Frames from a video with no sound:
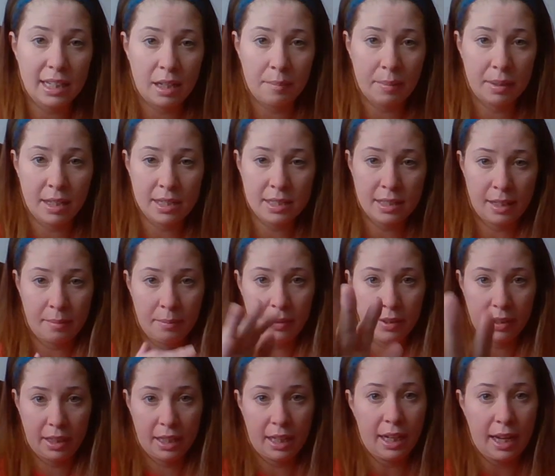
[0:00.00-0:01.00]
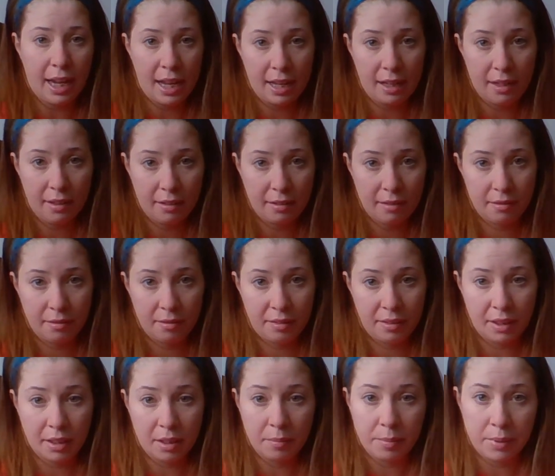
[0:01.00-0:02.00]
see it because I'm looking at
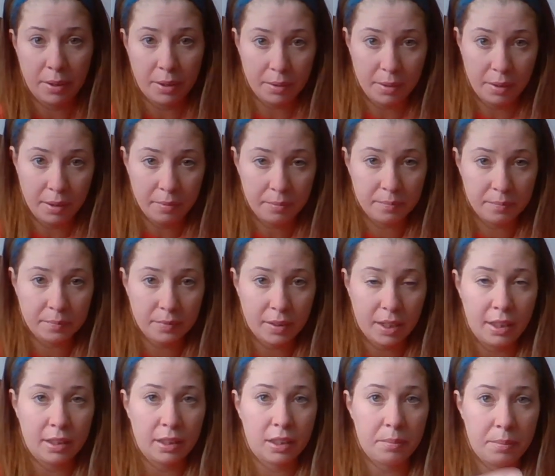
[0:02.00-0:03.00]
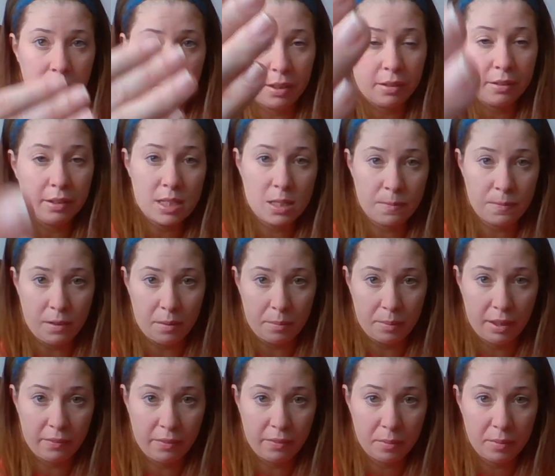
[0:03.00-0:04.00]
the computer, and the computer is
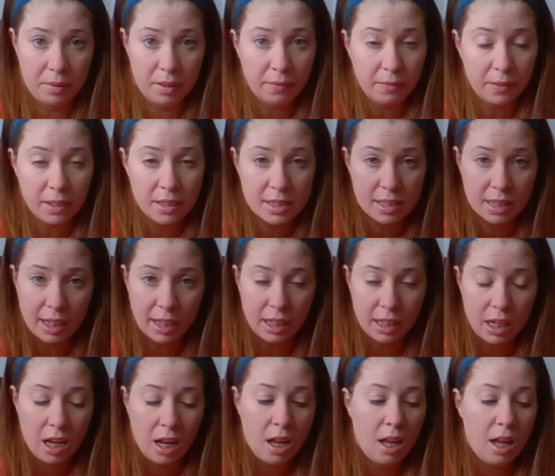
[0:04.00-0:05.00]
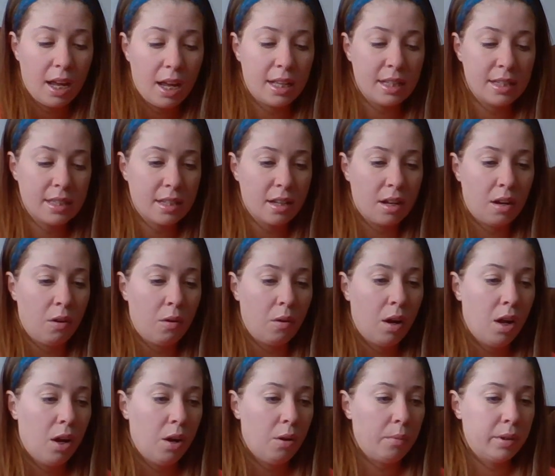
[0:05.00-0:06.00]
filming from the front side. And so
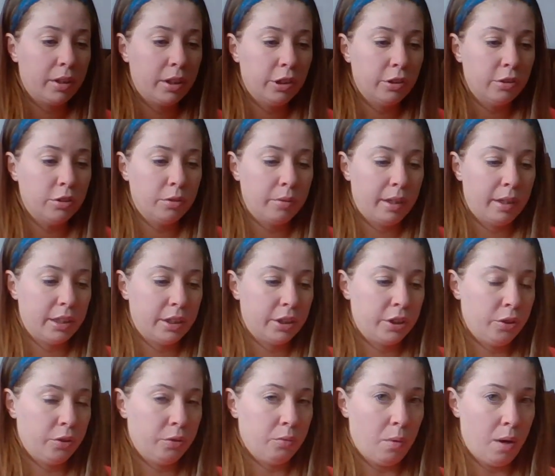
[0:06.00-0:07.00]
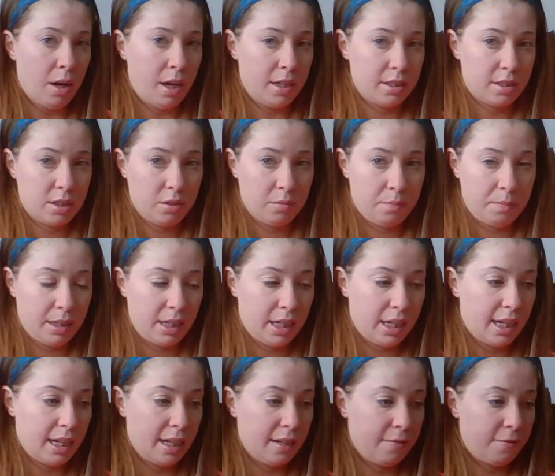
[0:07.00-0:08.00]
when you do it, you want to
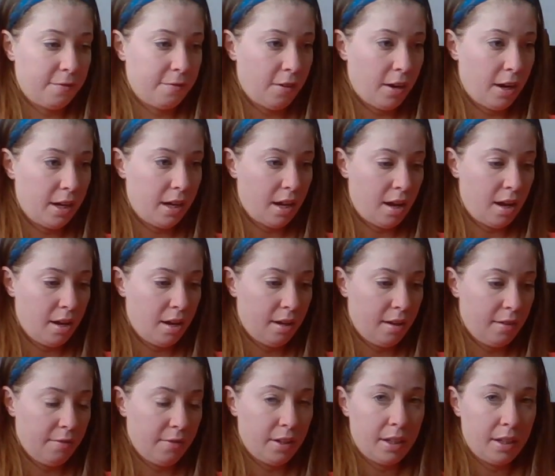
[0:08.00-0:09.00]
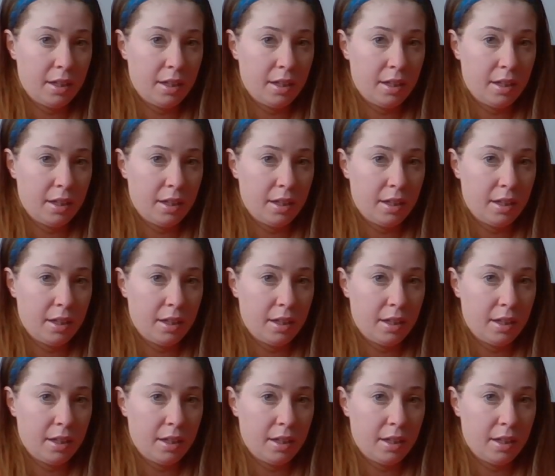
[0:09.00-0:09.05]
be in front of